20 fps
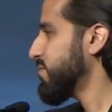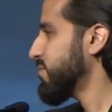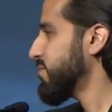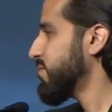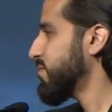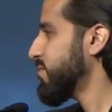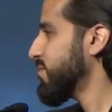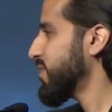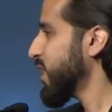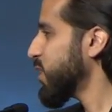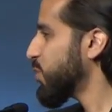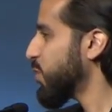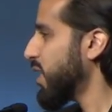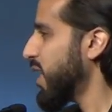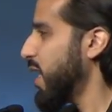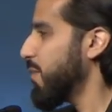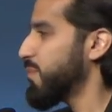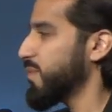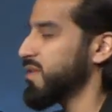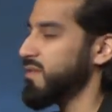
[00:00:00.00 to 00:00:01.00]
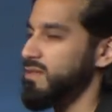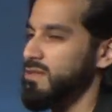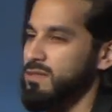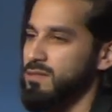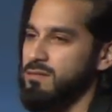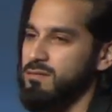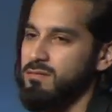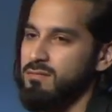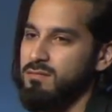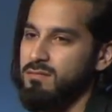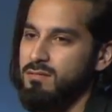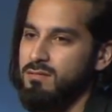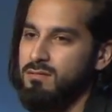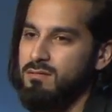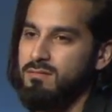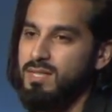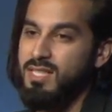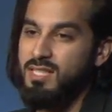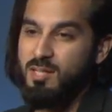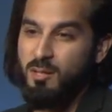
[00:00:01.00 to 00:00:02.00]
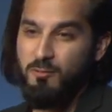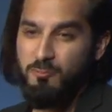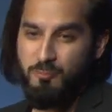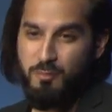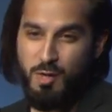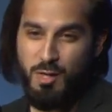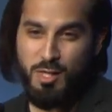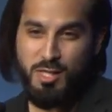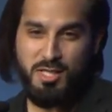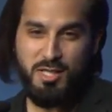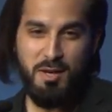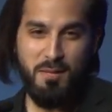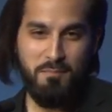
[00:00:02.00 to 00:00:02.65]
That's what happened. That's the first